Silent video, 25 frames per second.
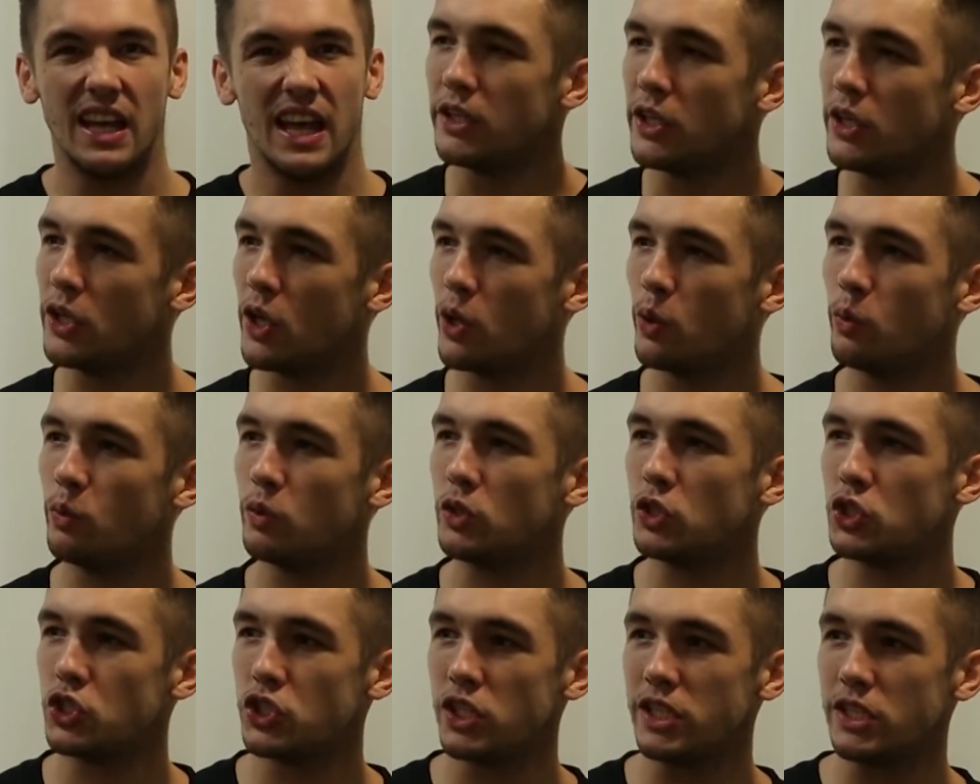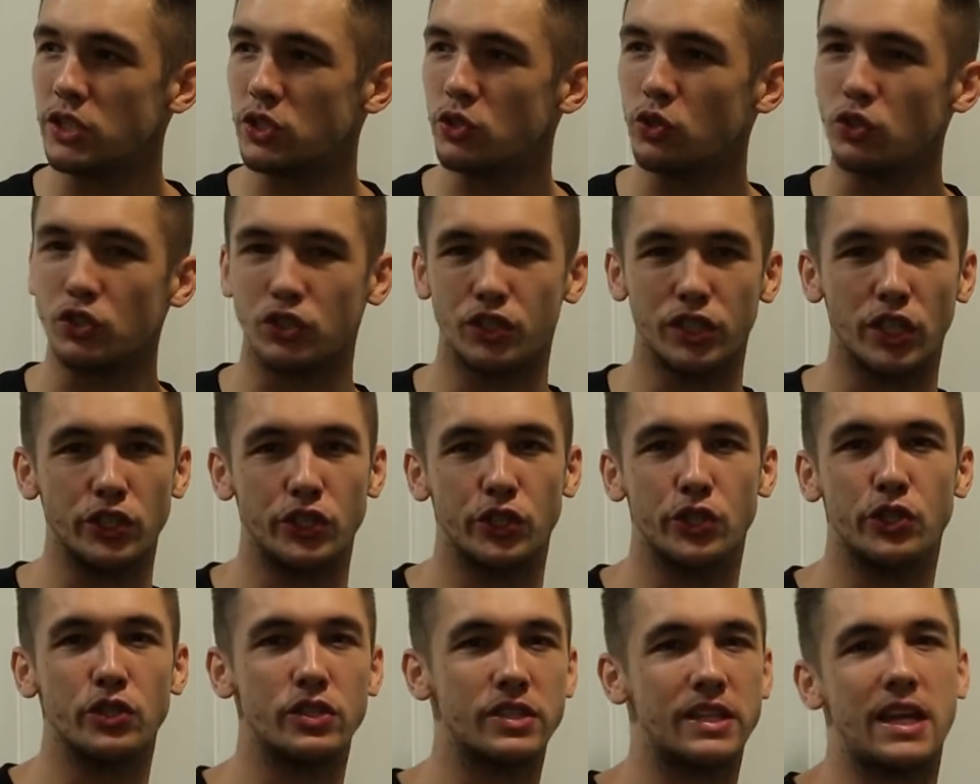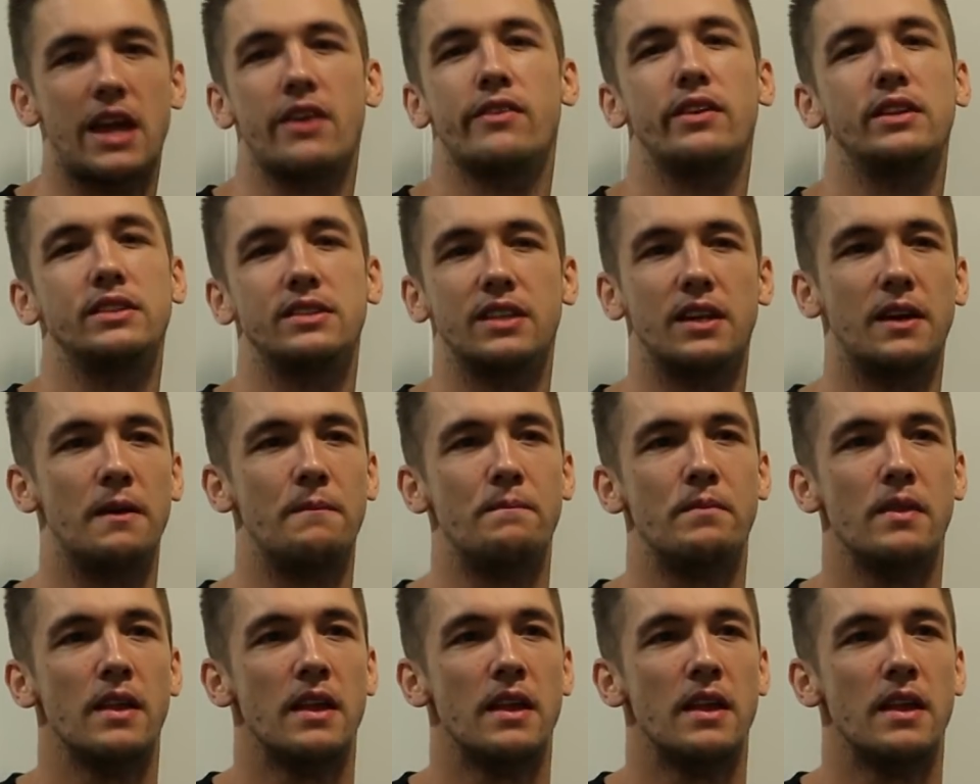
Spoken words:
You know, she's got such a good character,